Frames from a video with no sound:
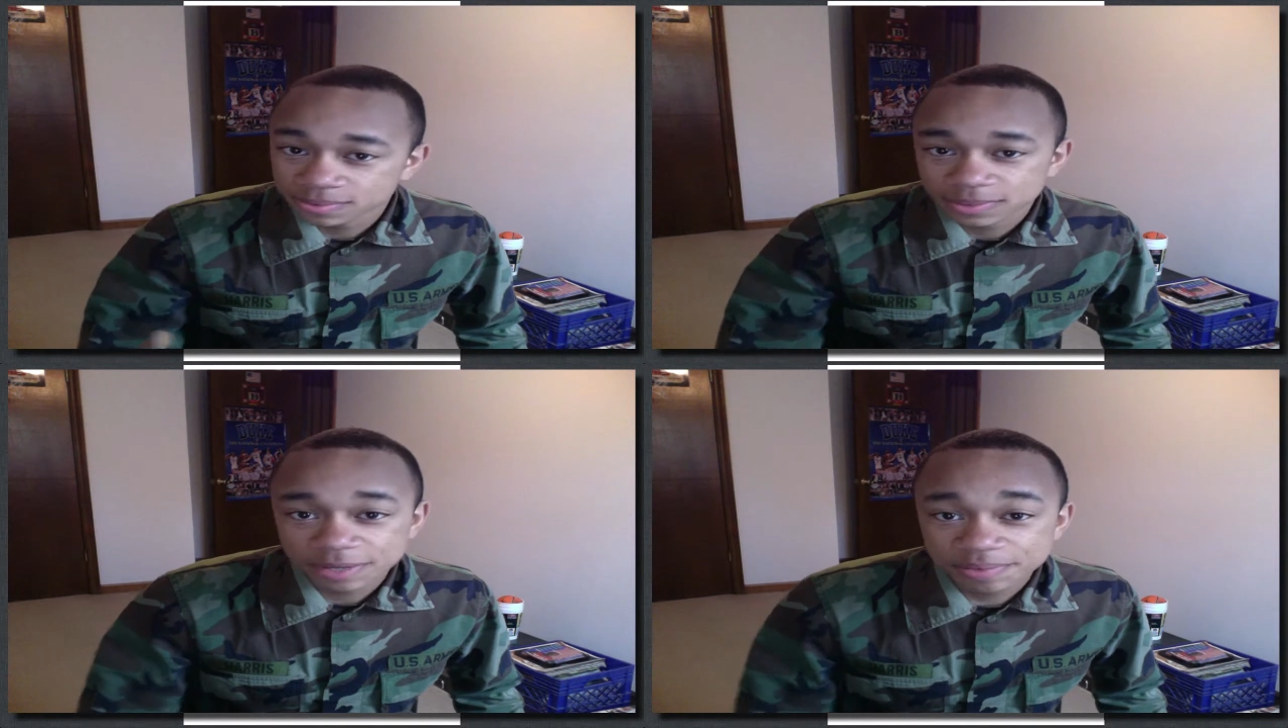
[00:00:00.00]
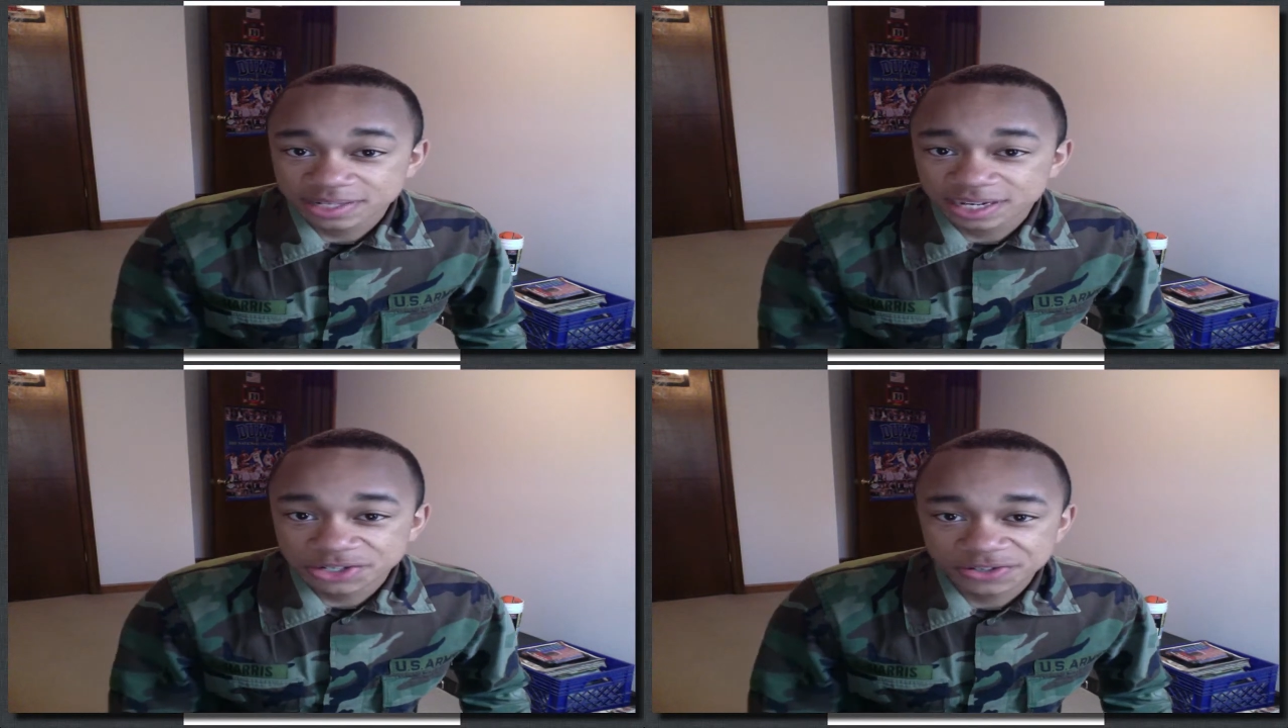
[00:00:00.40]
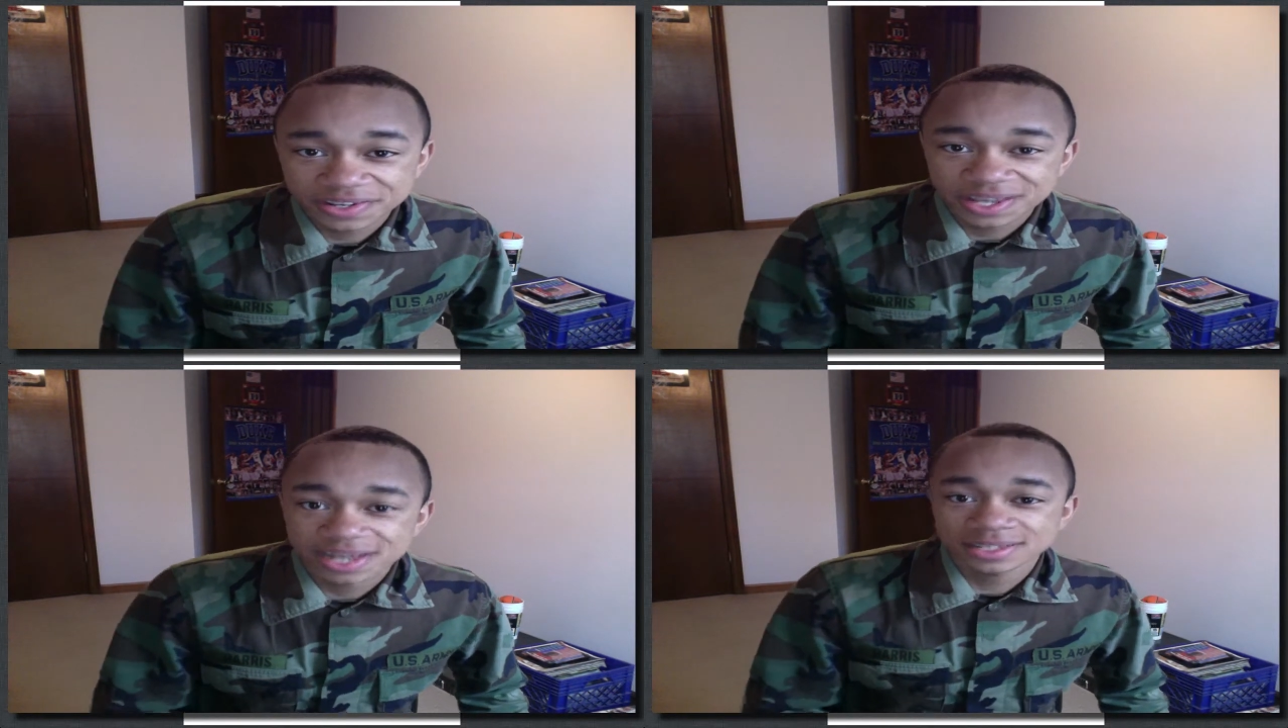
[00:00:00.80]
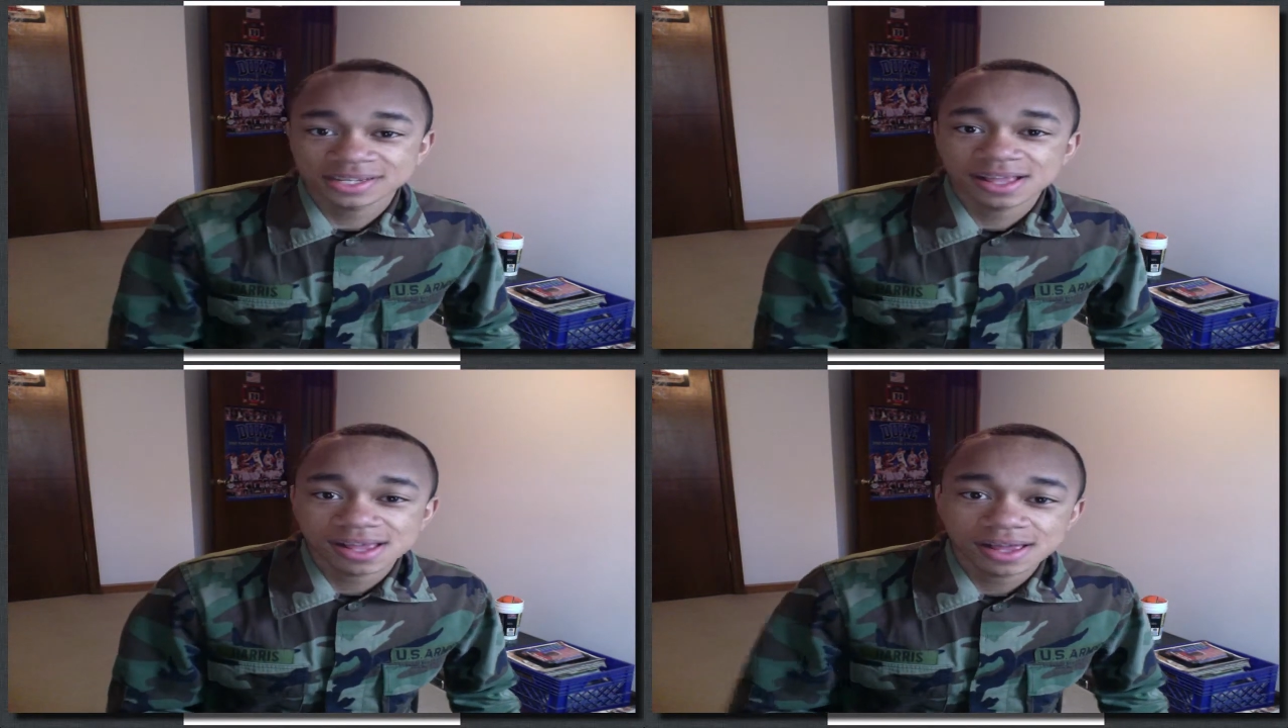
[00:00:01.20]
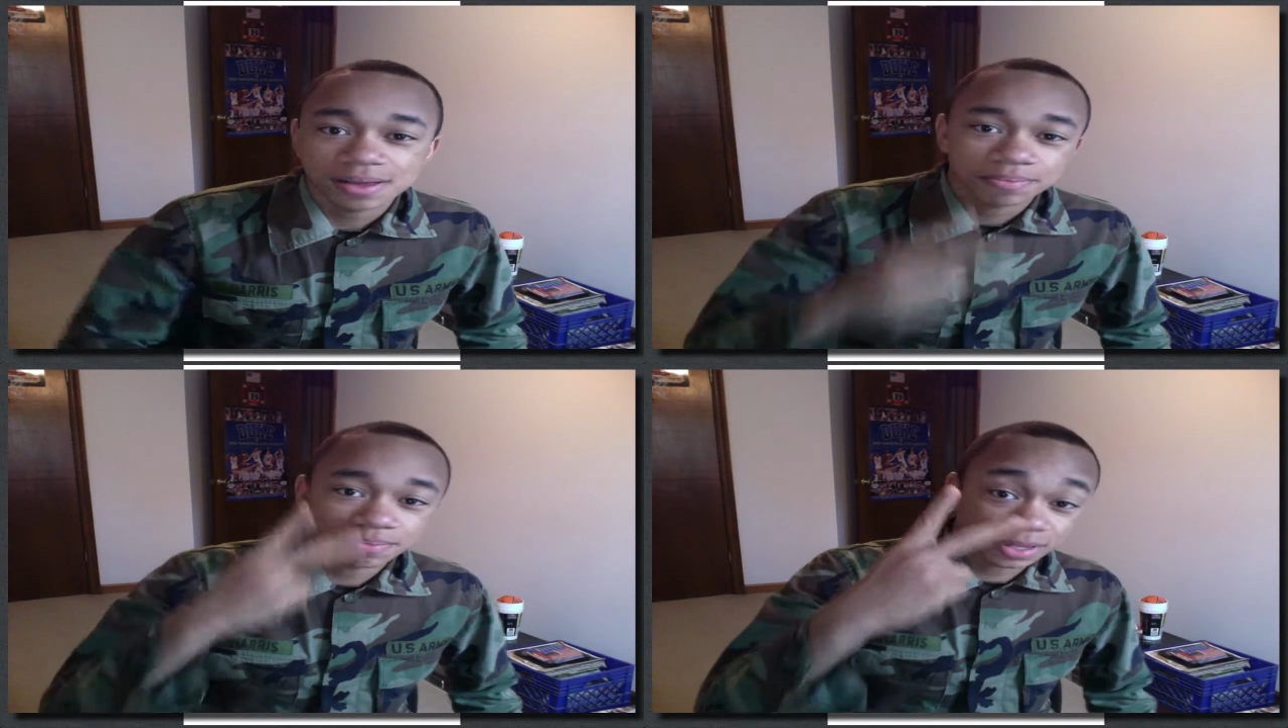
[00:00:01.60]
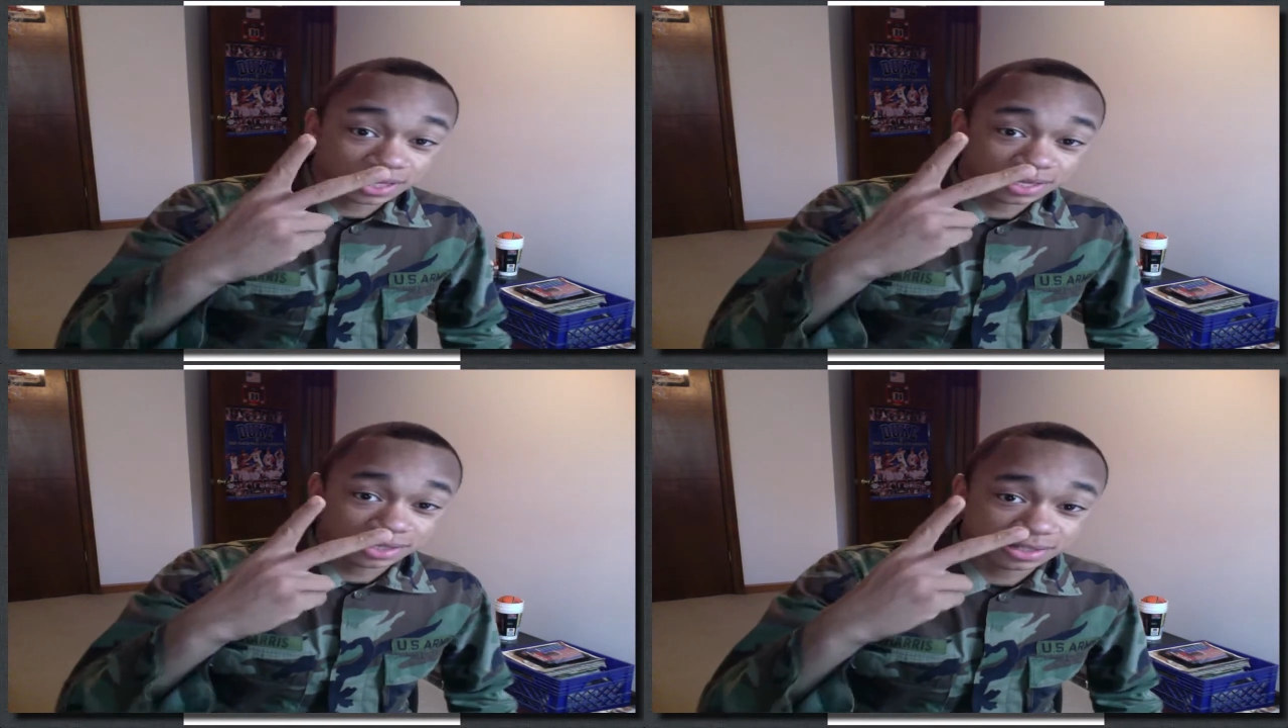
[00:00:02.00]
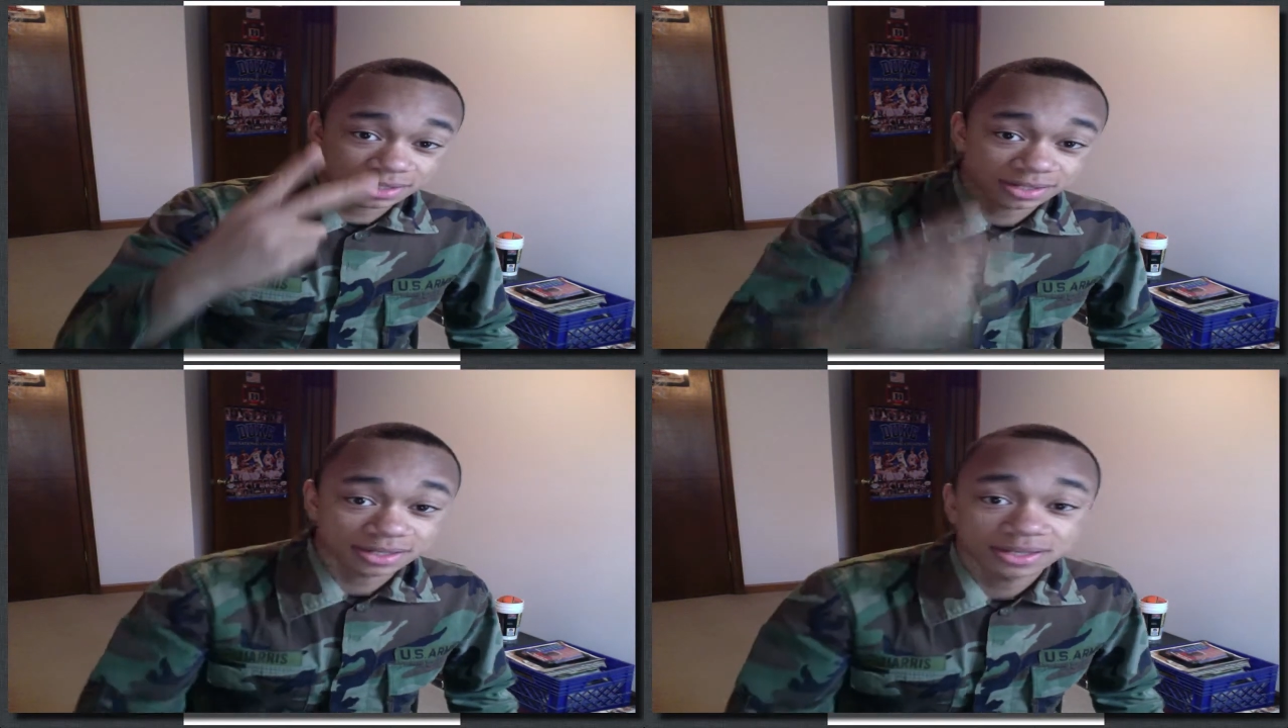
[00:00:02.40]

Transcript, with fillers: keep in touch with you guys. Peace.